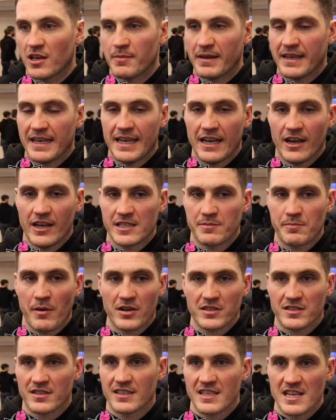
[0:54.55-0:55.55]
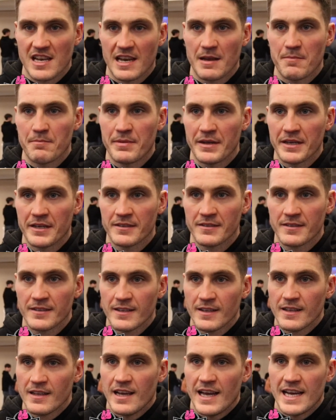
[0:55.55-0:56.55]
I mean, he's boxed as an Olympian,
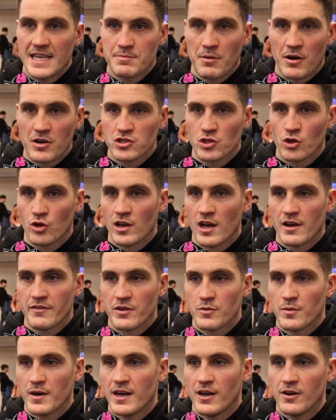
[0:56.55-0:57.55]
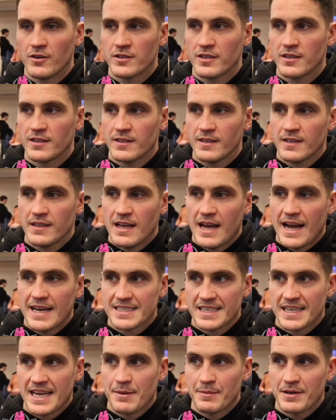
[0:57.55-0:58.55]
he's boxed all over the world
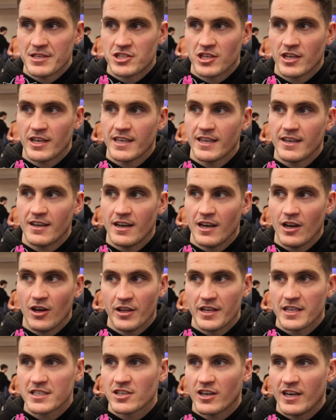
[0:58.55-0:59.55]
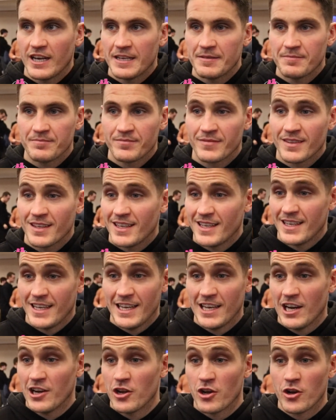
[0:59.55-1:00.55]
as an amateur. A lot of the time,
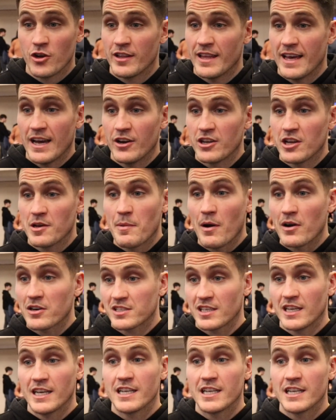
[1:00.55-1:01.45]
you don't know who the hell you're boxing